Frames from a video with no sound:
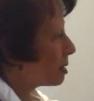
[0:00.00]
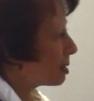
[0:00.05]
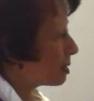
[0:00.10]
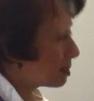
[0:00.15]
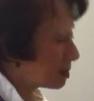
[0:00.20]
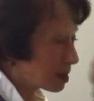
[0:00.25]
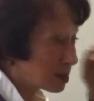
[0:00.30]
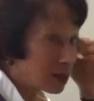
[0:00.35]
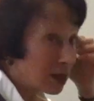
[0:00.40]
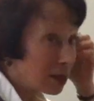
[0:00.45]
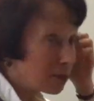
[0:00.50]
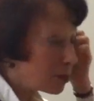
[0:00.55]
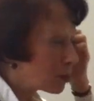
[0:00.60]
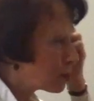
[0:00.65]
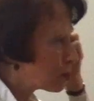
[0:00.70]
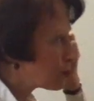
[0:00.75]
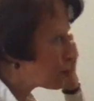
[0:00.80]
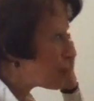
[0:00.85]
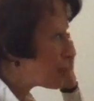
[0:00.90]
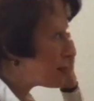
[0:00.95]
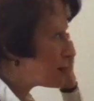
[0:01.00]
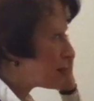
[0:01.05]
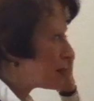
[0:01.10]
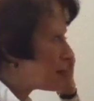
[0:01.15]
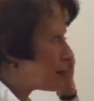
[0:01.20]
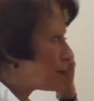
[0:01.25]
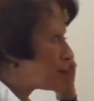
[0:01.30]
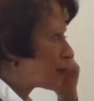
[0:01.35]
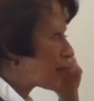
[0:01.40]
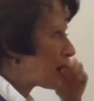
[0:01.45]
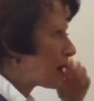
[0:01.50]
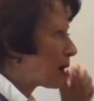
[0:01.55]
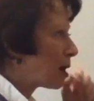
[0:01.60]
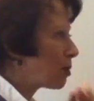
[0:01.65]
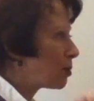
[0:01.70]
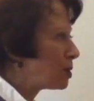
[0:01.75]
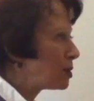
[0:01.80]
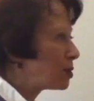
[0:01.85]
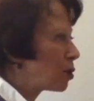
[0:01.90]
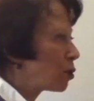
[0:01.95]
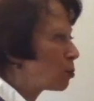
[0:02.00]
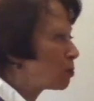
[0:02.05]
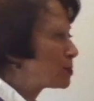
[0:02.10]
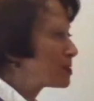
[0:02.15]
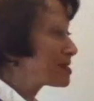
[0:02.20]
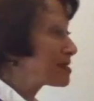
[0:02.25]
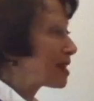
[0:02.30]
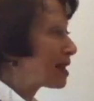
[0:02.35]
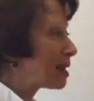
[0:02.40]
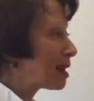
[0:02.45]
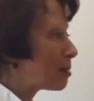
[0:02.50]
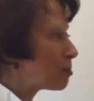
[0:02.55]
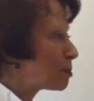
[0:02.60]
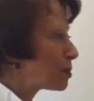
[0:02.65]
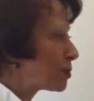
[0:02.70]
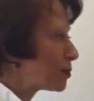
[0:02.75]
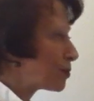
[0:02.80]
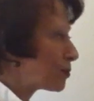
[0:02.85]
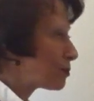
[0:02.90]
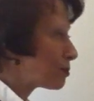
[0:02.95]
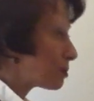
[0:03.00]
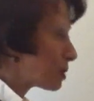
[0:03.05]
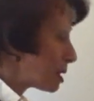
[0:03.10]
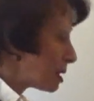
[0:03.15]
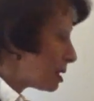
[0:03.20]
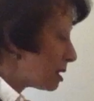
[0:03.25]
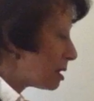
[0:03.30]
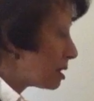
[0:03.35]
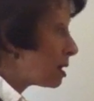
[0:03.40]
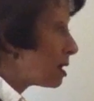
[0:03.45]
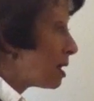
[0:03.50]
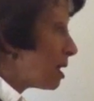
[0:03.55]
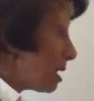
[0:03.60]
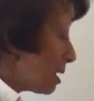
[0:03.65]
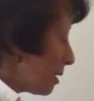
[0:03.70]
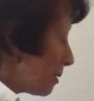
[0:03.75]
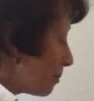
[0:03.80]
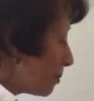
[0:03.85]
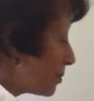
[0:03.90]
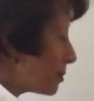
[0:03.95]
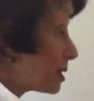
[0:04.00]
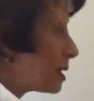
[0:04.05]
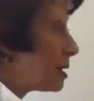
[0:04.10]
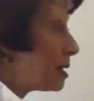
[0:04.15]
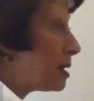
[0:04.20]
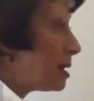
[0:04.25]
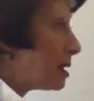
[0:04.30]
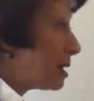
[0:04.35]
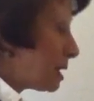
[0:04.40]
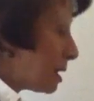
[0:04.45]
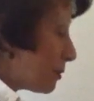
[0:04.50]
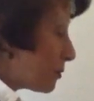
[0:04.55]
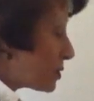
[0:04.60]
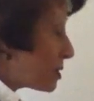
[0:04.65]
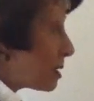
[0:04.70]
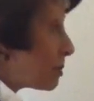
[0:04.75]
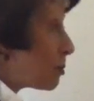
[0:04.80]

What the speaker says: the tape on rhythm how in the Opus 10 number 3 he gives